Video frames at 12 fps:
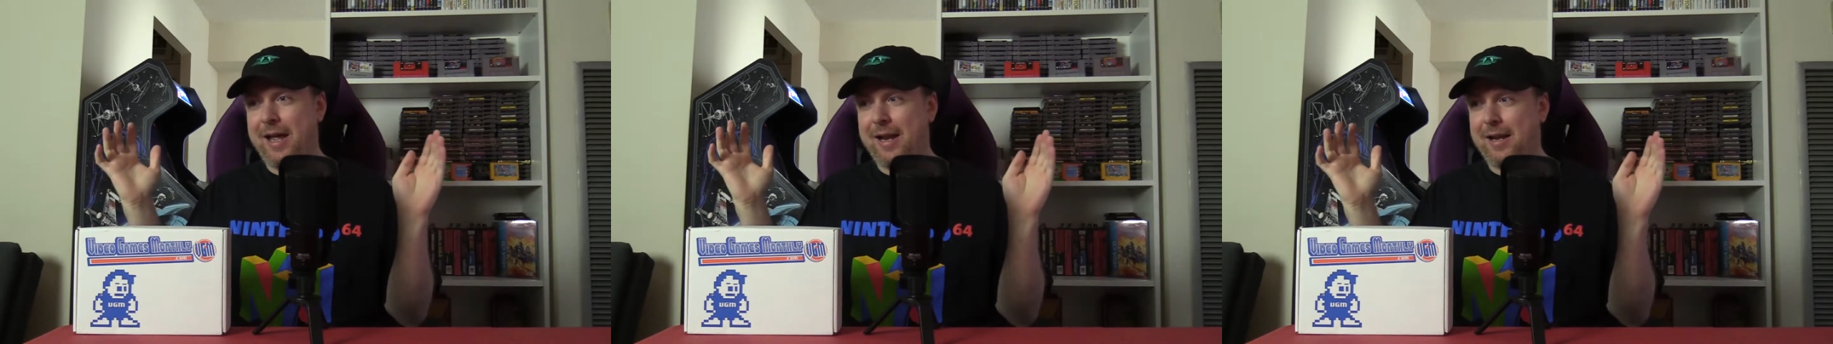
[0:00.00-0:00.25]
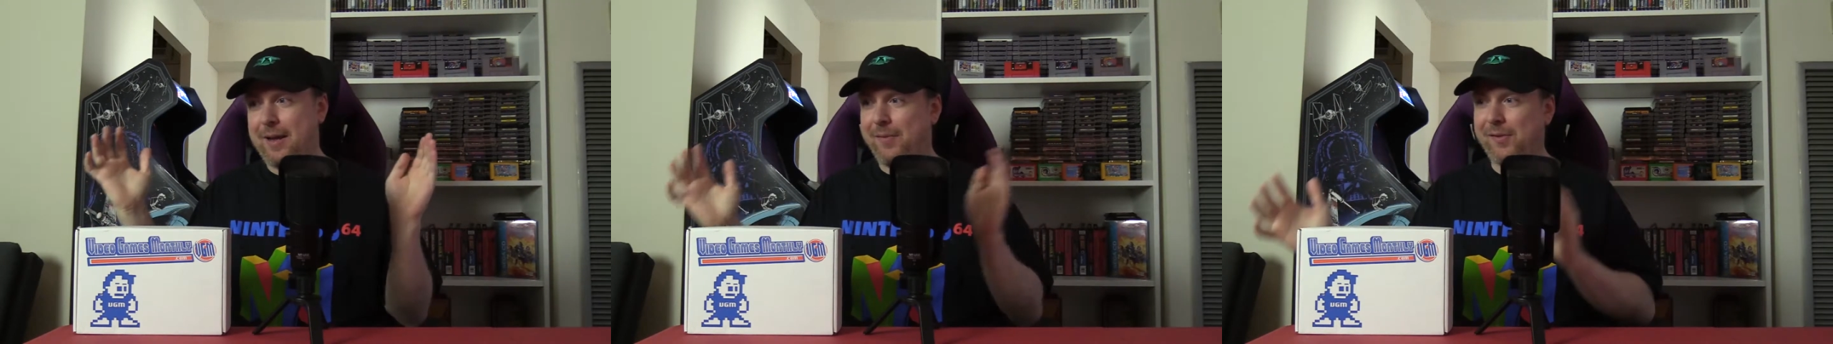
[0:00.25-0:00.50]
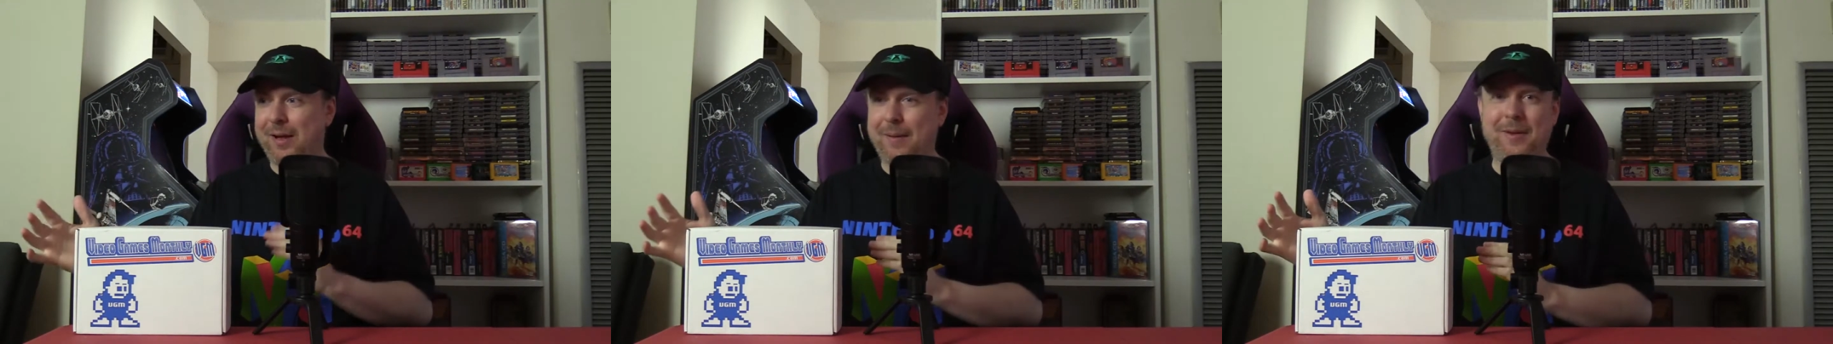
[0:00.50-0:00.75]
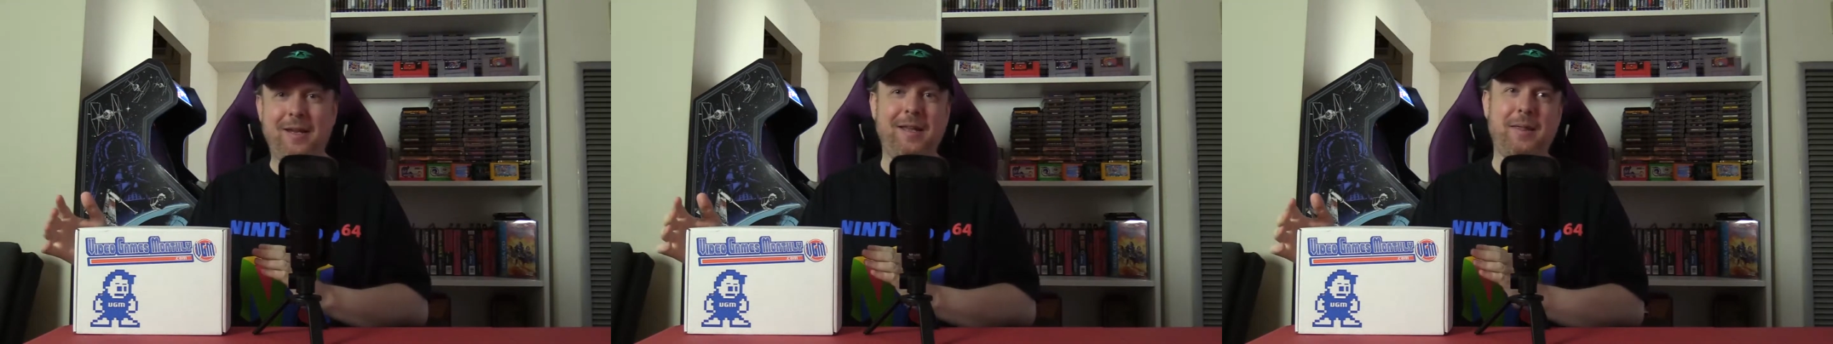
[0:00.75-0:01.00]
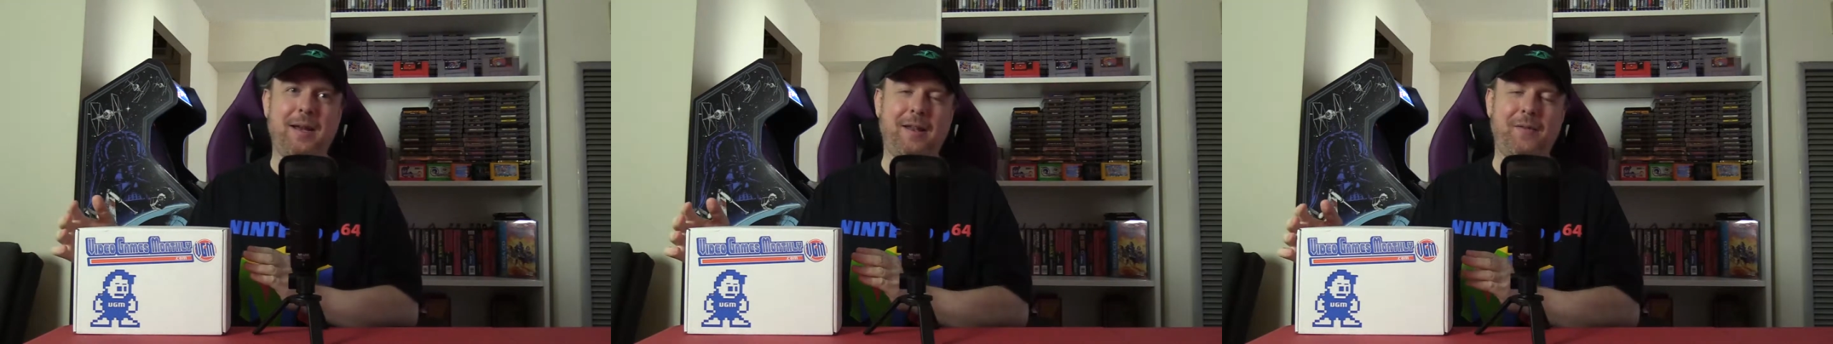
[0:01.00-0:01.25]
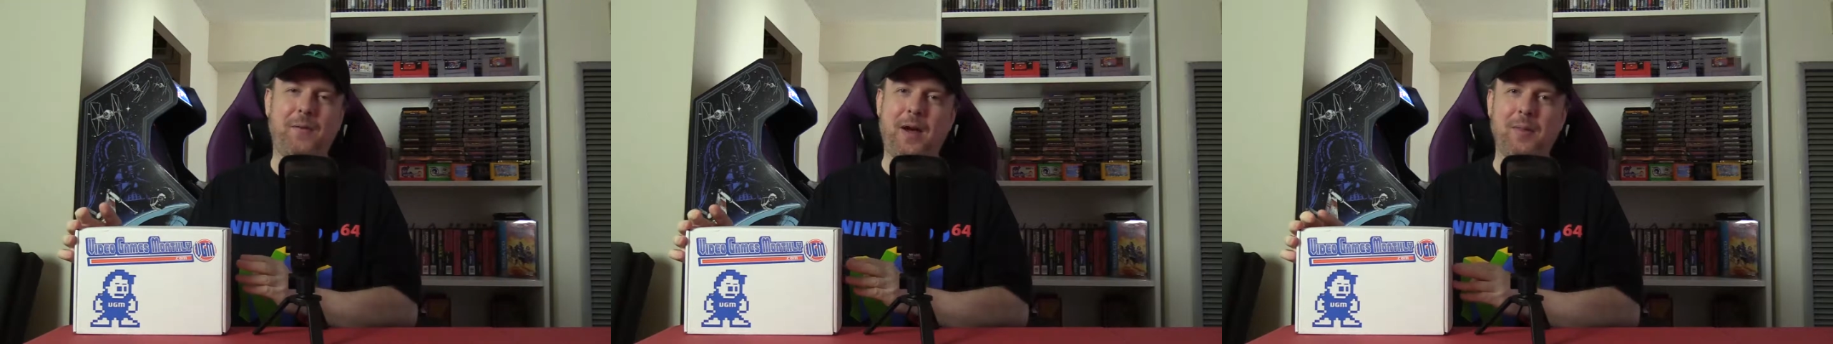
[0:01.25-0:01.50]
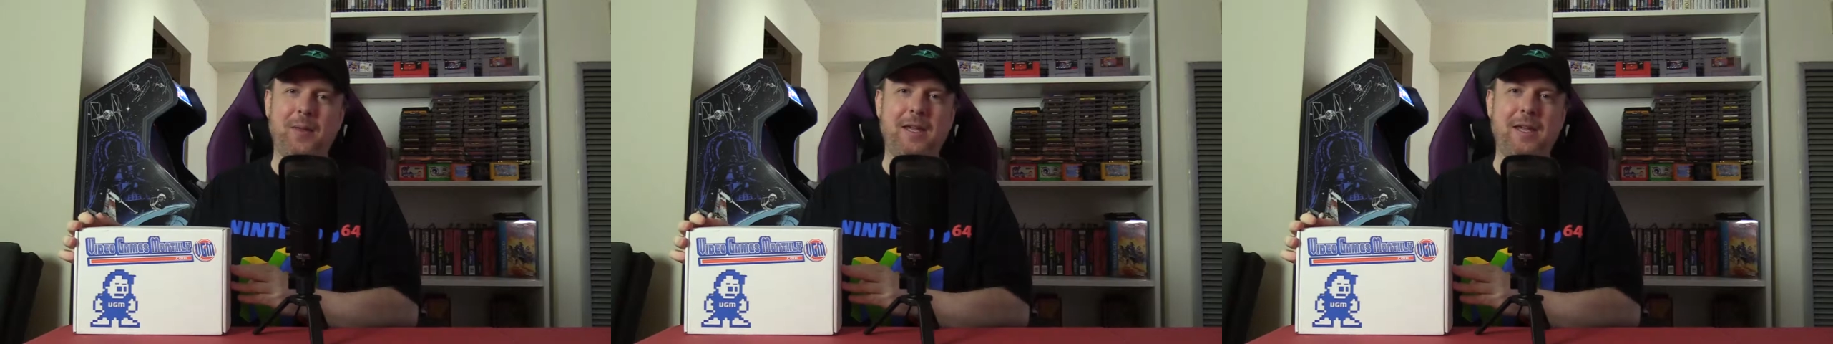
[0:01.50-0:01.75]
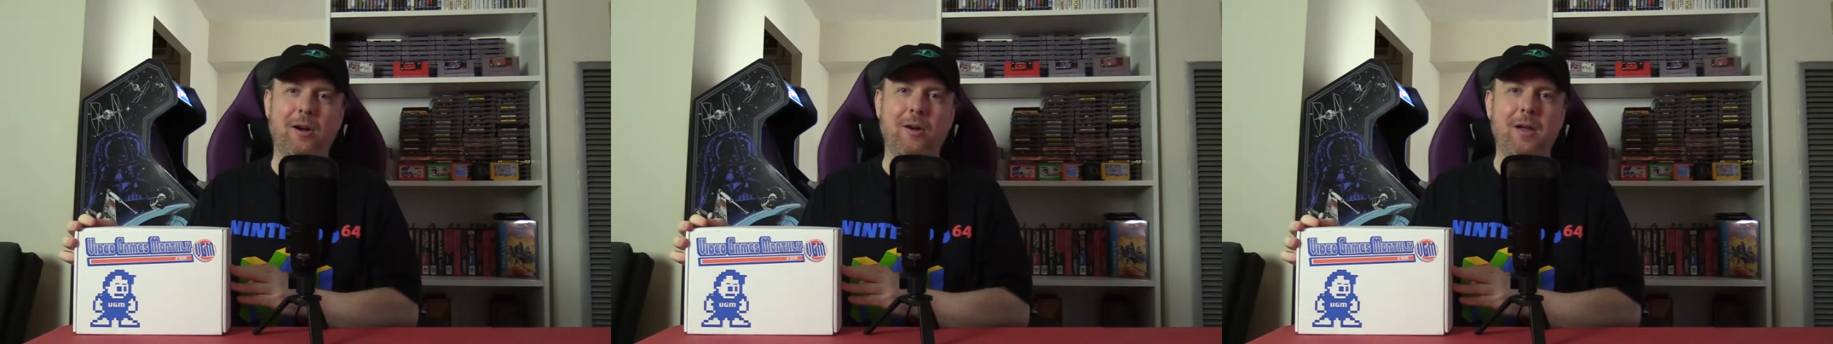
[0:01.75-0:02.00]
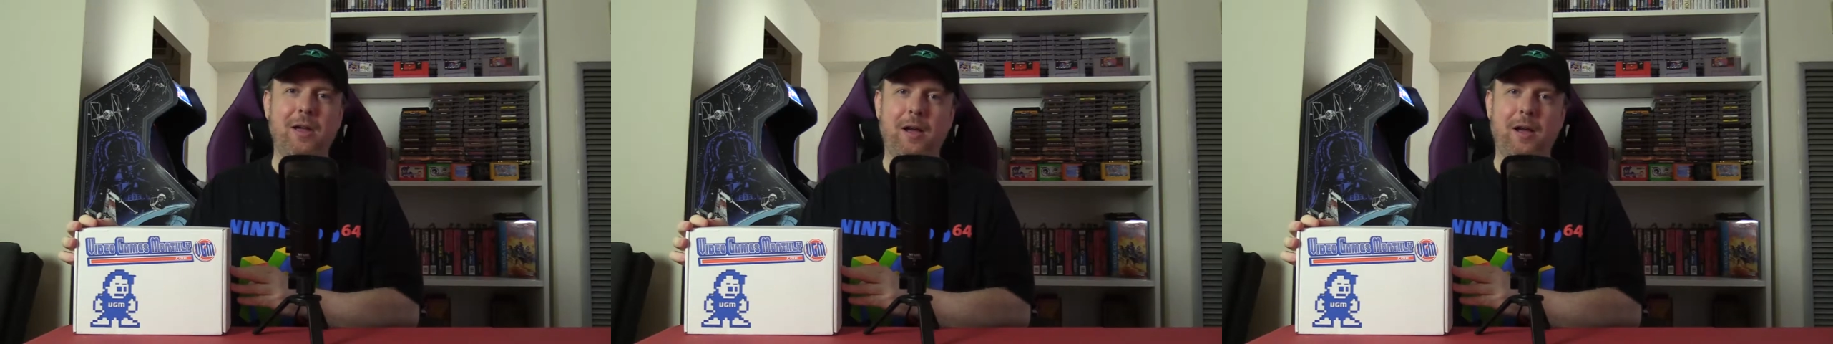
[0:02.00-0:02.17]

and I'm so happy that it's finally here.